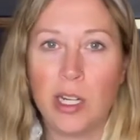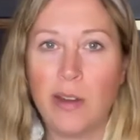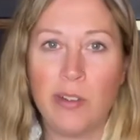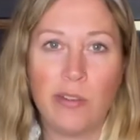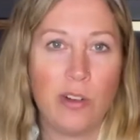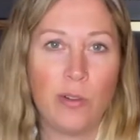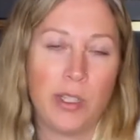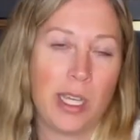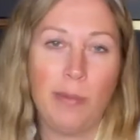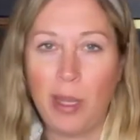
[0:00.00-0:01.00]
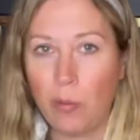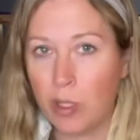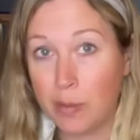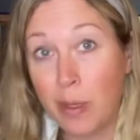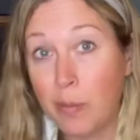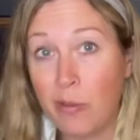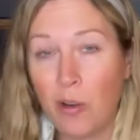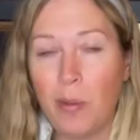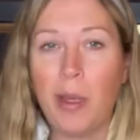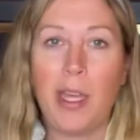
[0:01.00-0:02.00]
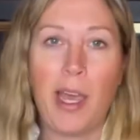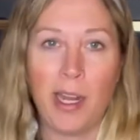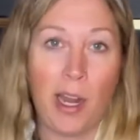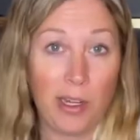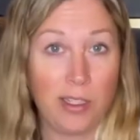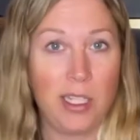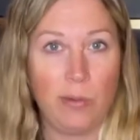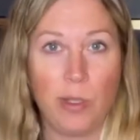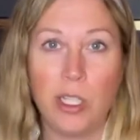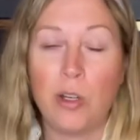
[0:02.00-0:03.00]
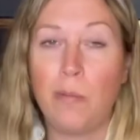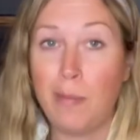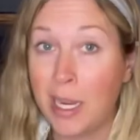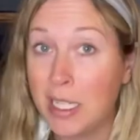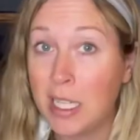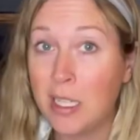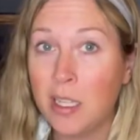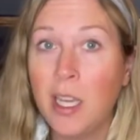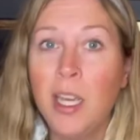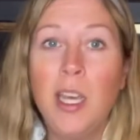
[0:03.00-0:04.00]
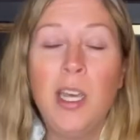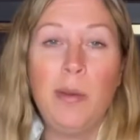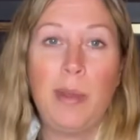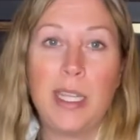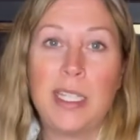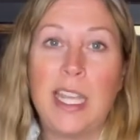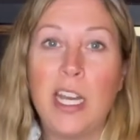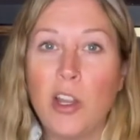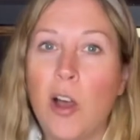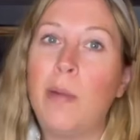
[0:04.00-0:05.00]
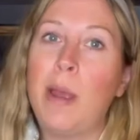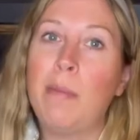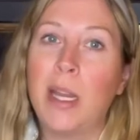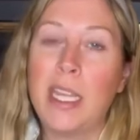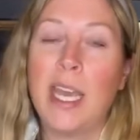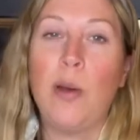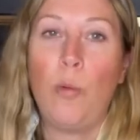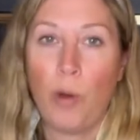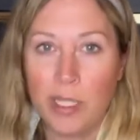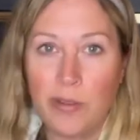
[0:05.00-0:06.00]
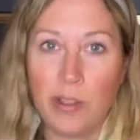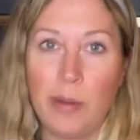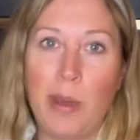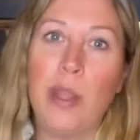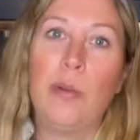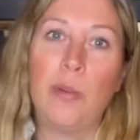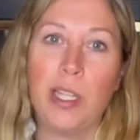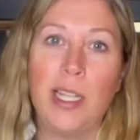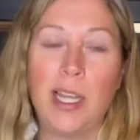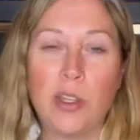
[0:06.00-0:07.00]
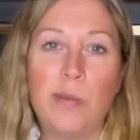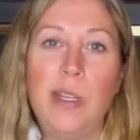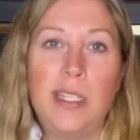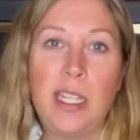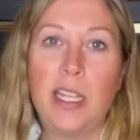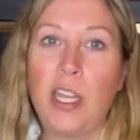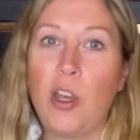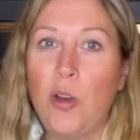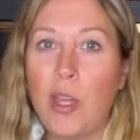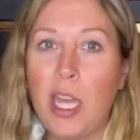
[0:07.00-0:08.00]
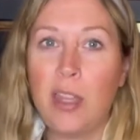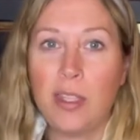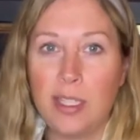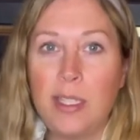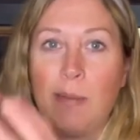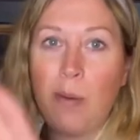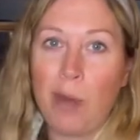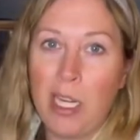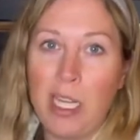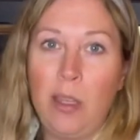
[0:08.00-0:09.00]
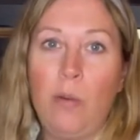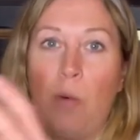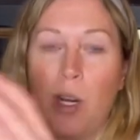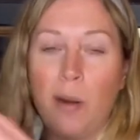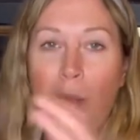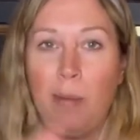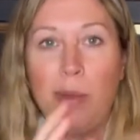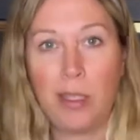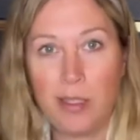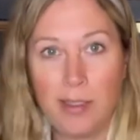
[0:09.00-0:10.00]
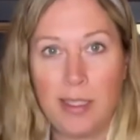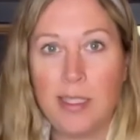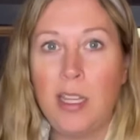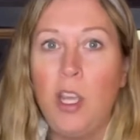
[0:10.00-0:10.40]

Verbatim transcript: I've never only gotten paid once a month before, but I honestly really don't mind it, because getting all my money at once for the month really allows me to see like, okay, this is my money. What are my bills?